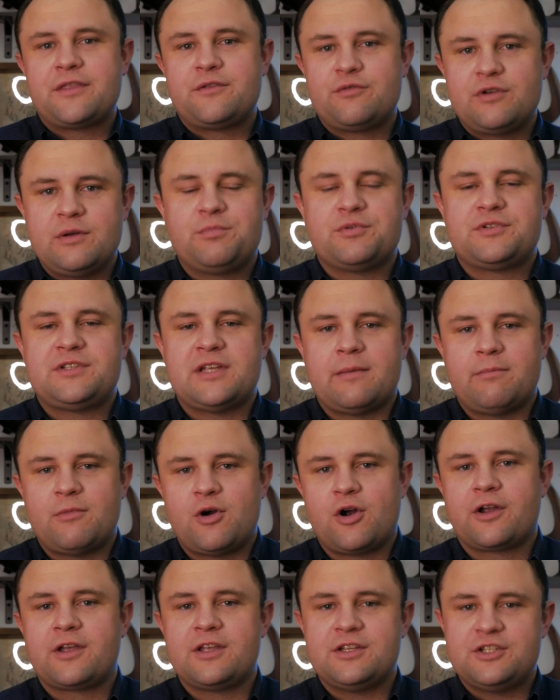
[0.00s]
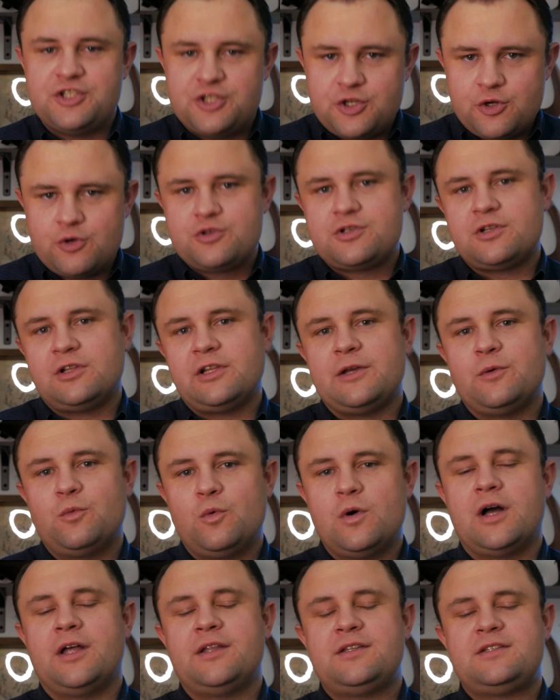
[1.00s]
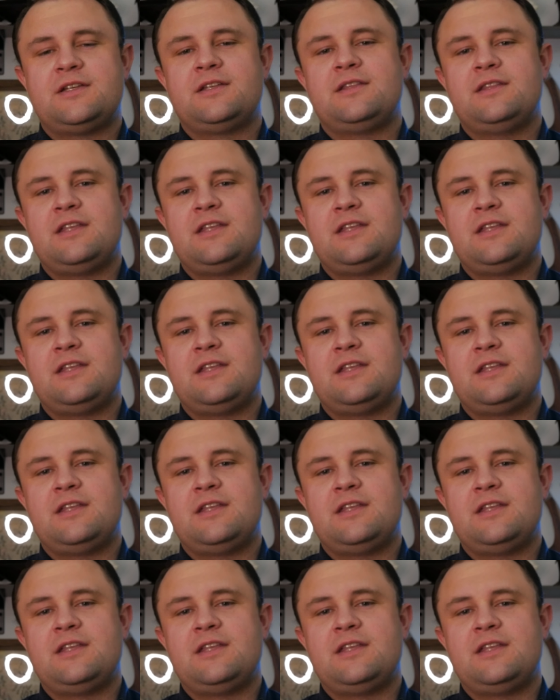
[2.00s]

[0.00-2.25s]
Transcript: 3% mark is usually what